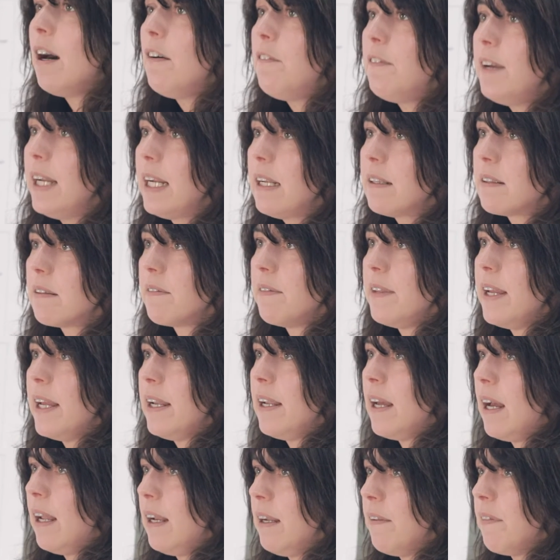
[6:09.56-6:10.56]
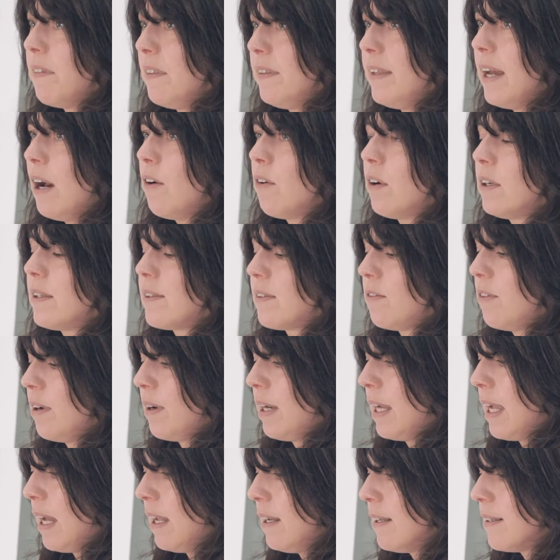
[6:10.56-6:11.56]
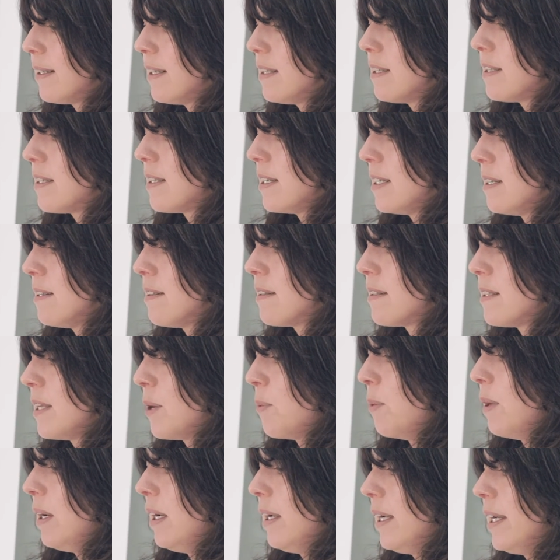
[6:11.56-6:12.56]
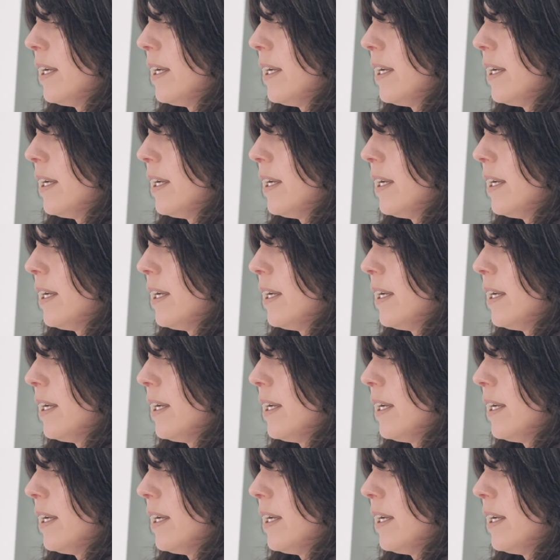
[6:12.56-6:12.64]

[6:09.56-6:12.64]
affects in the, in the downstream analysis since they will